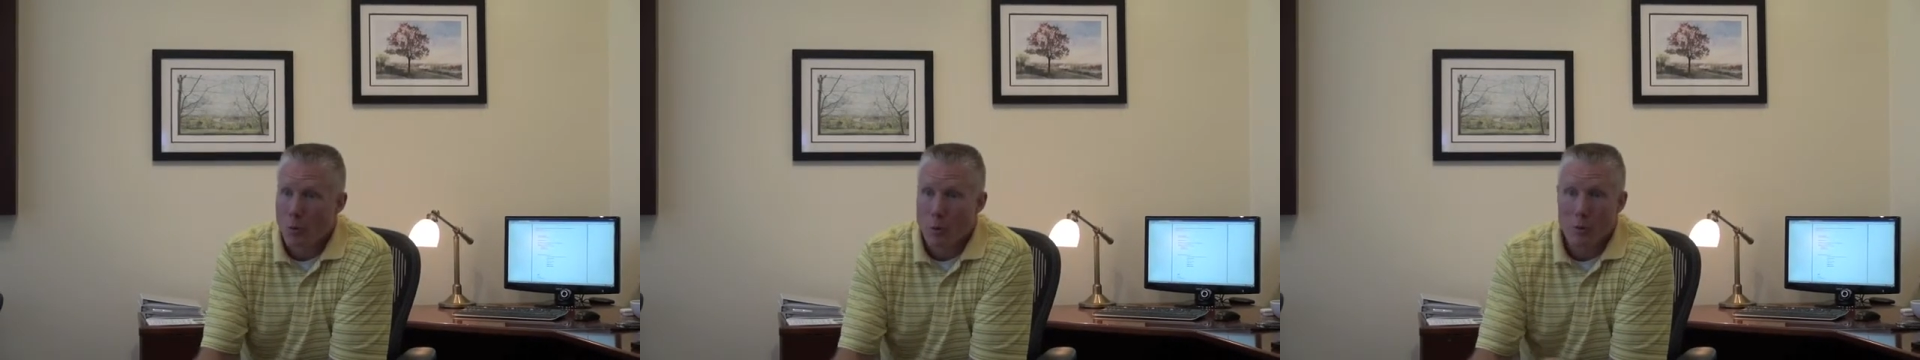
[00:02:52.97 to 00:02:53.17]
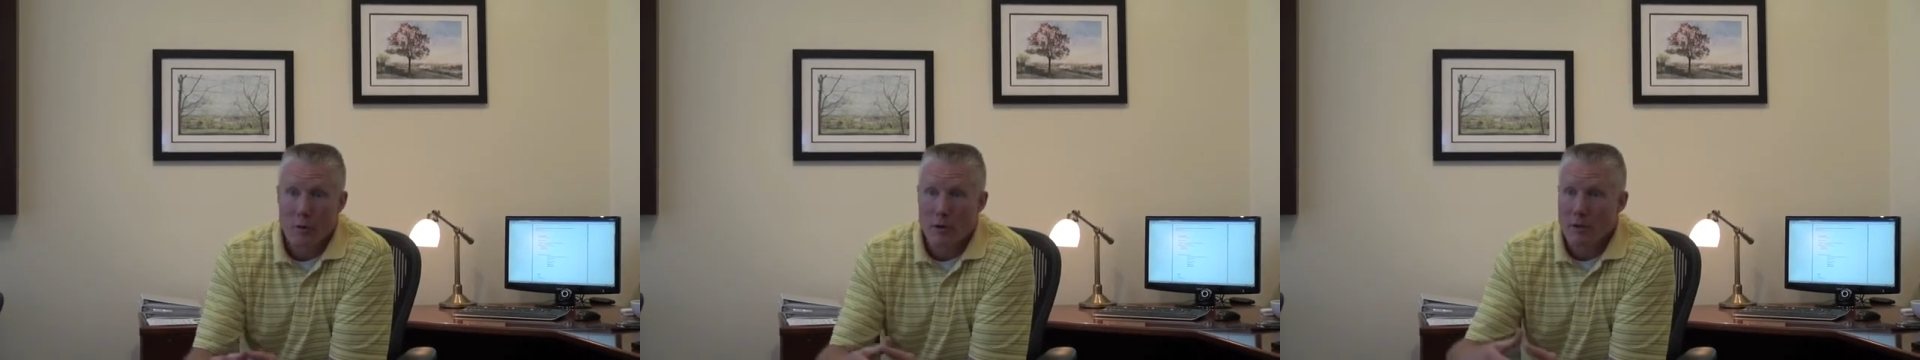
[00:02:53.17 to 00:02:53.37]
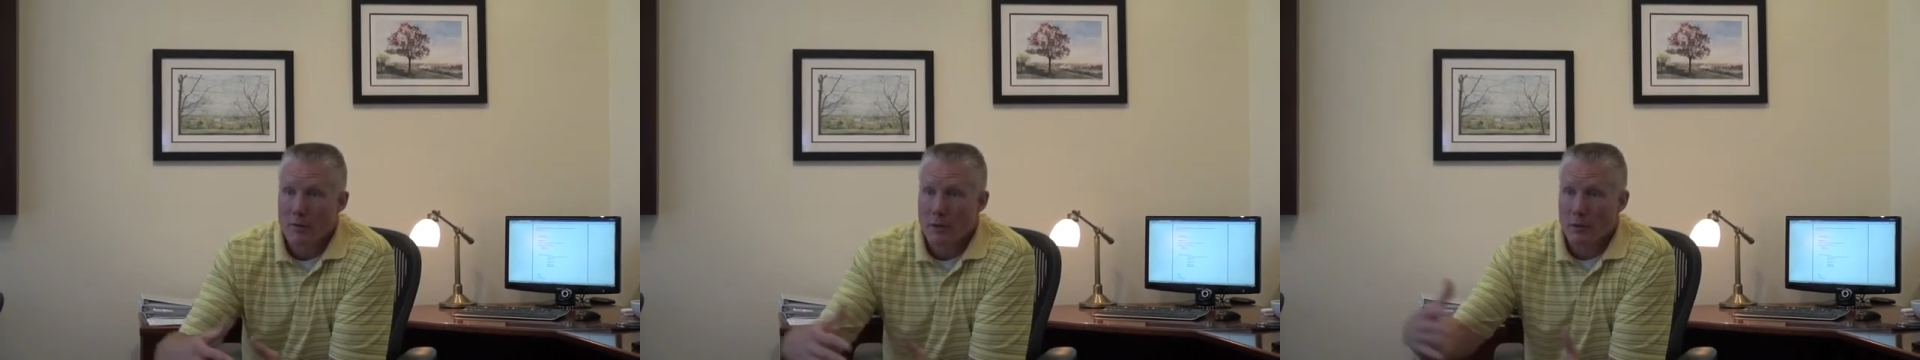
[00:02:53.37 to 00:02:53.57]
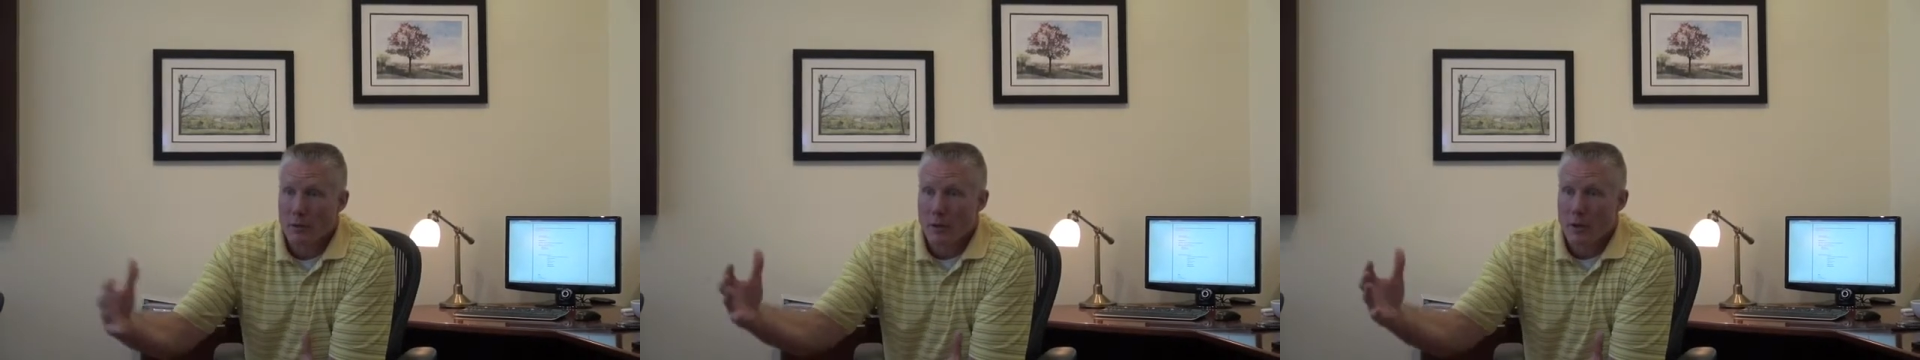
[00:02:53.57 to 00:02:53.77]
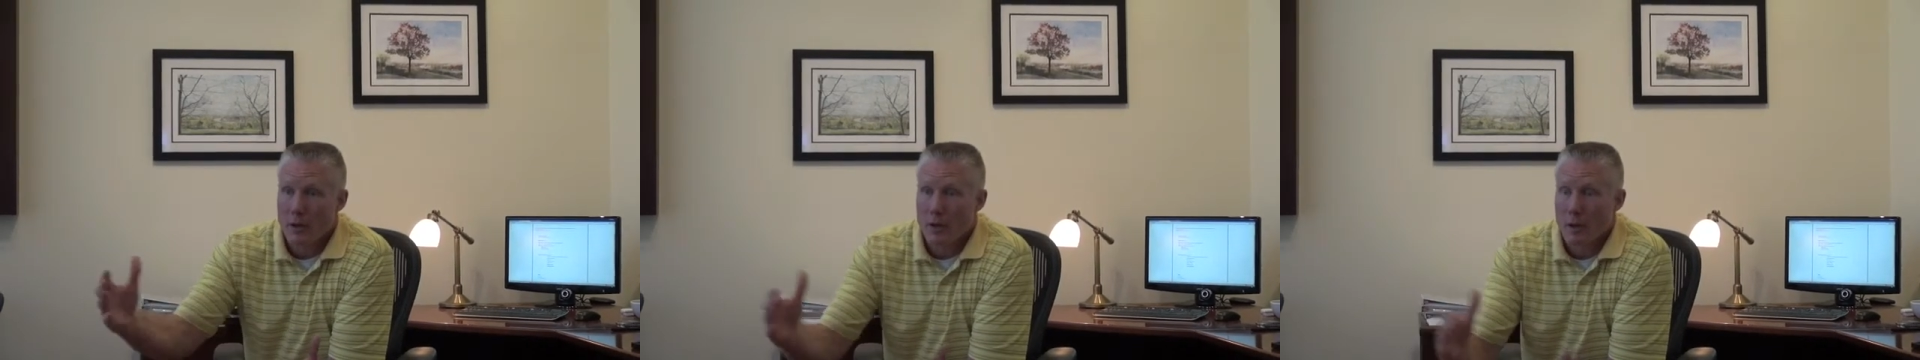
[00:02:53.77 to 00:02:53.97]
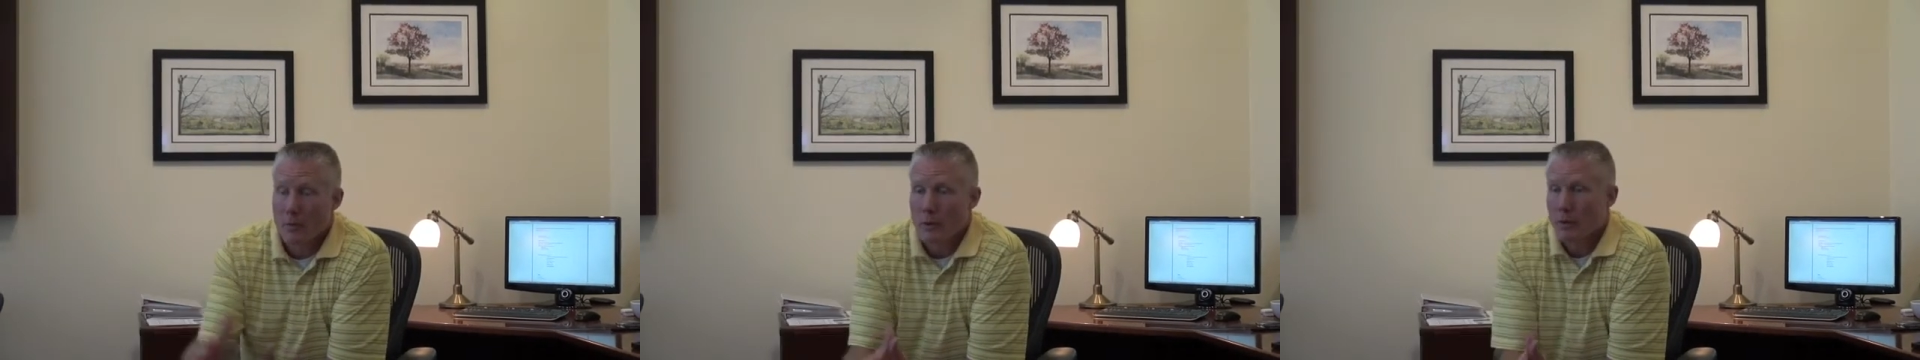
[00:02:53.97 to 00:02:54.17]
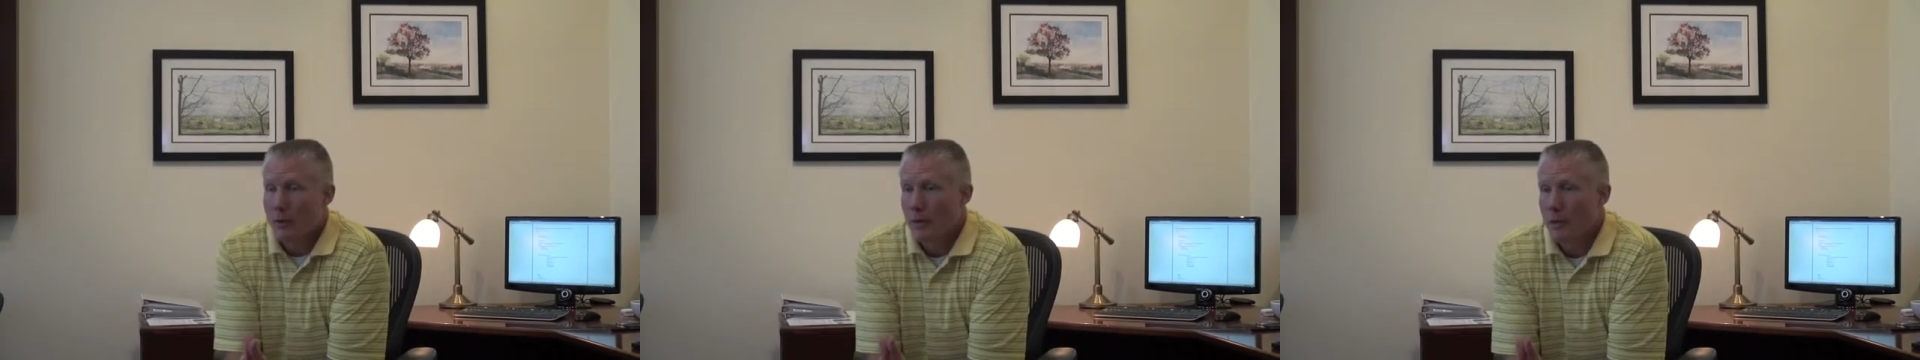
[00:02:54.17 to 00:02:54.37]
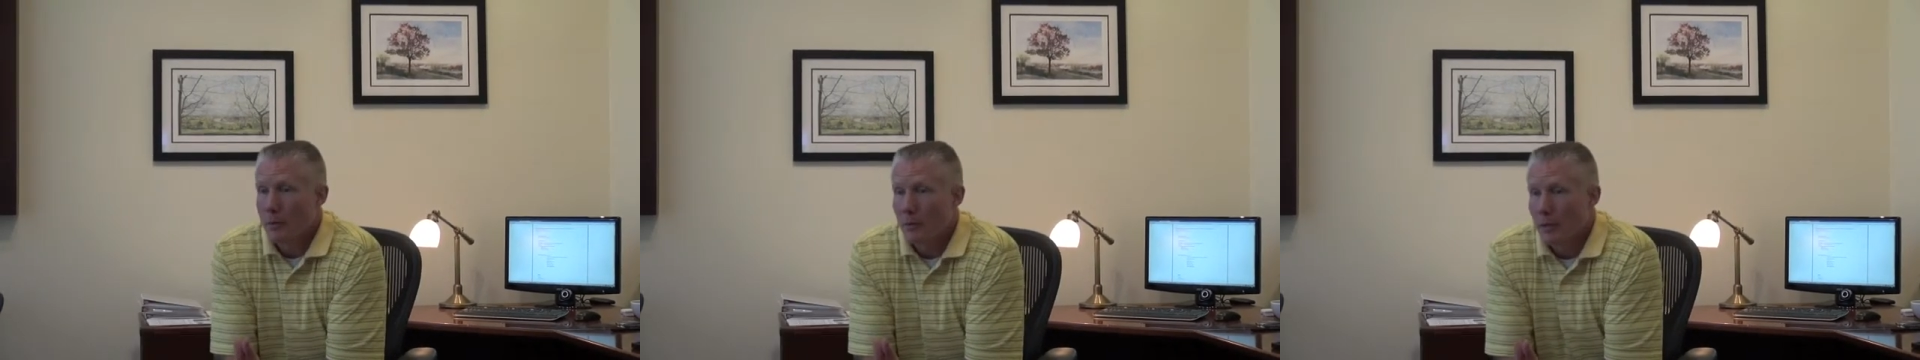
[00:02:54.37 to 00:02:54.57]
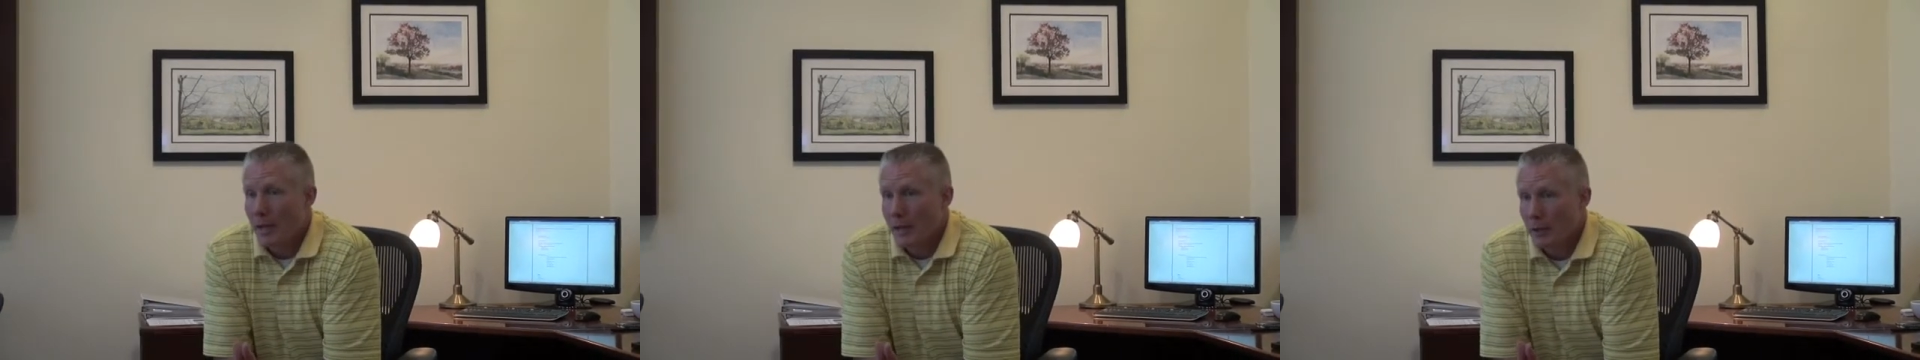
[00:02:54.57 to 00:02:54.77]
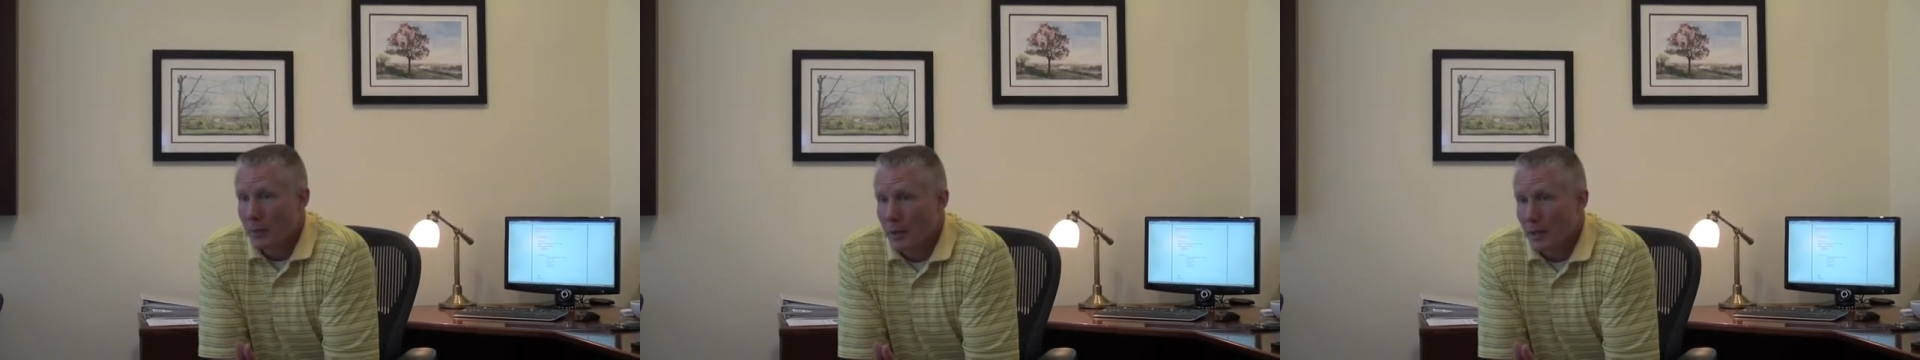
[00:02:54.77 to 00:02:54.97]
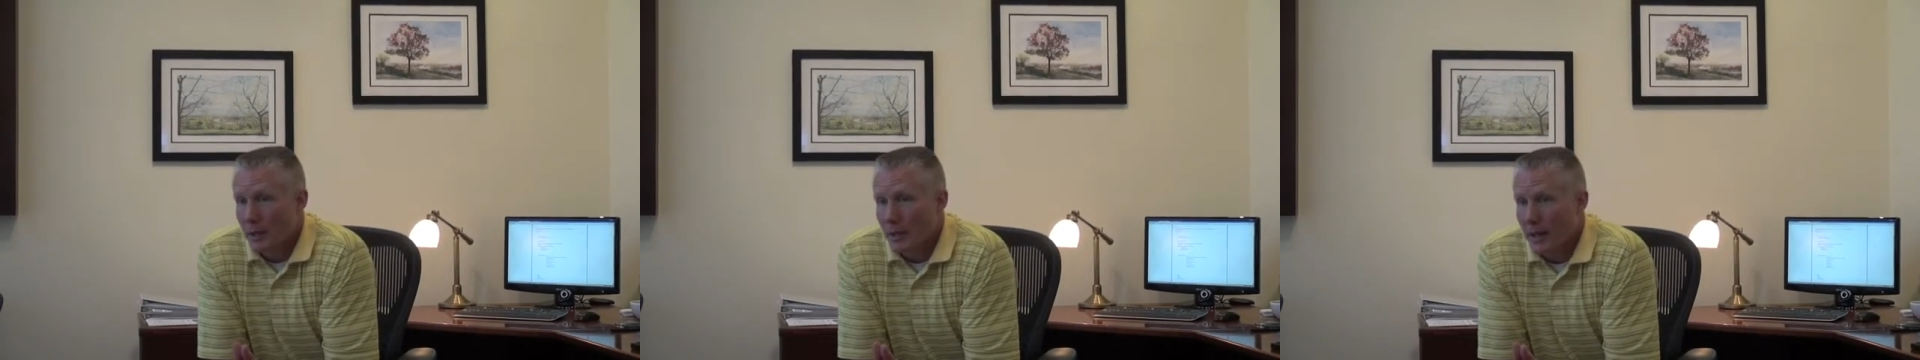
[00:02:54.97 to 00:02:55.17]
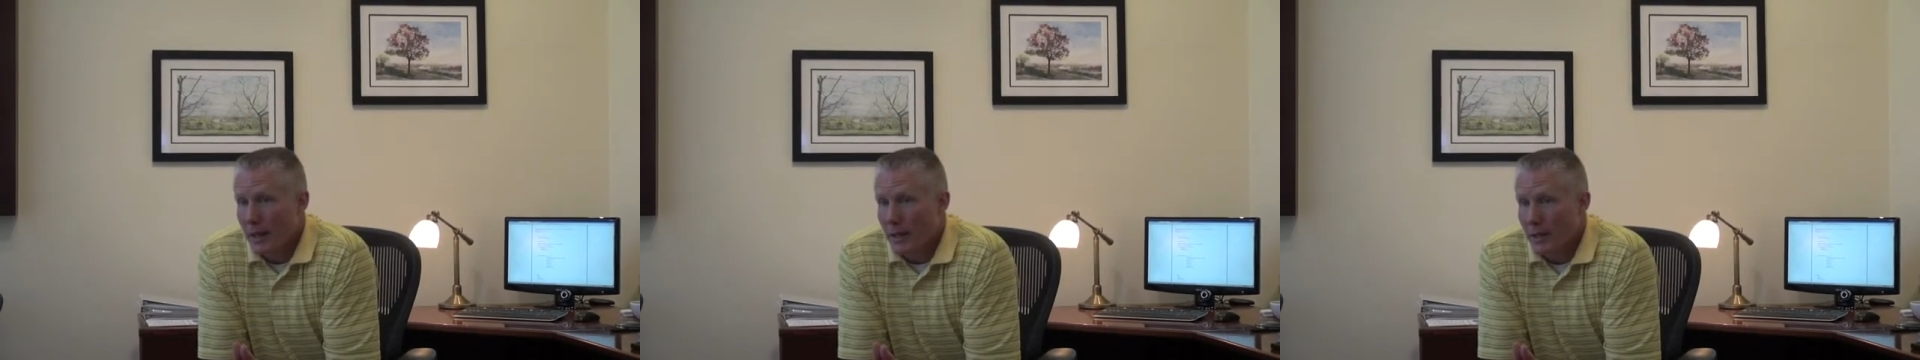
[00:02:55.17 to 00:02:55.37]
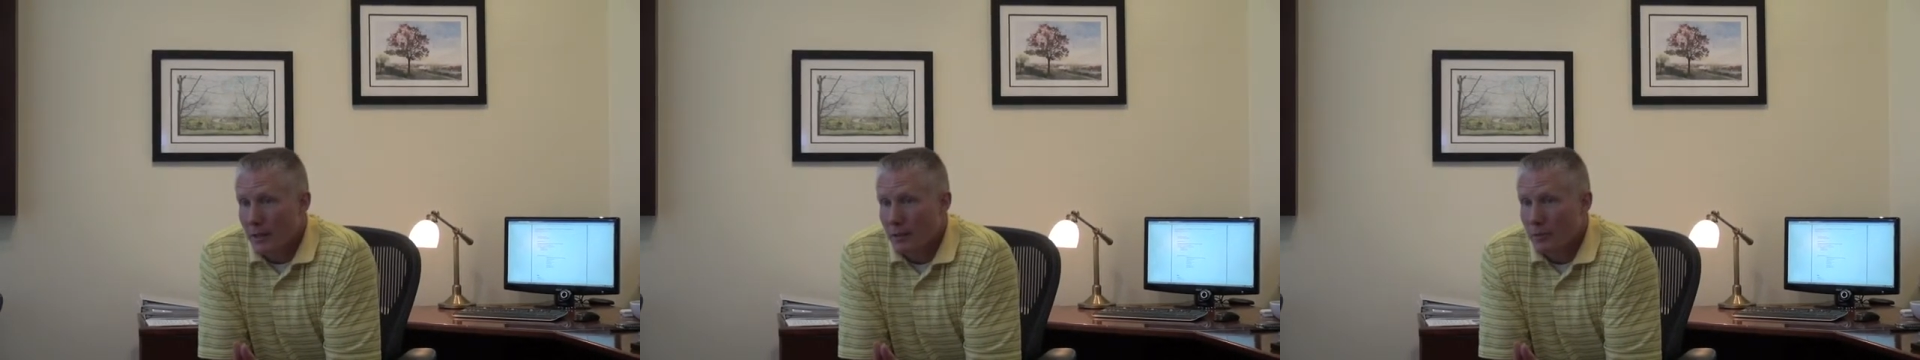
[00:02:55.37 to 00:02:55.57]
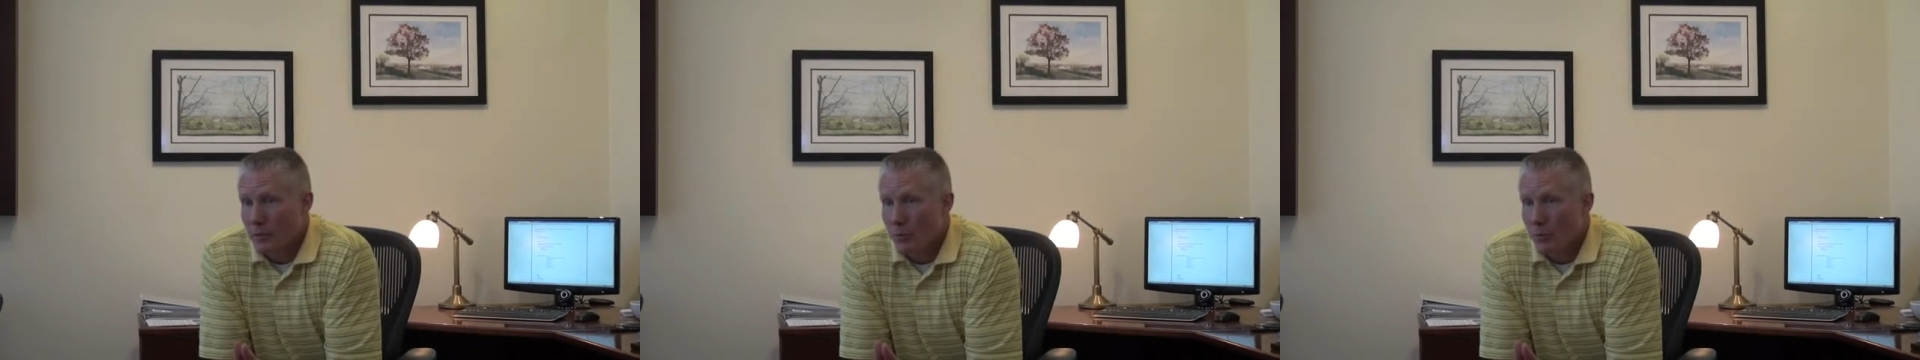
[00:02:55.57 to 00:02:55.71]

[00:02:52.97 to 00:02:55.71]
or even up and down the Mid-Atlantic,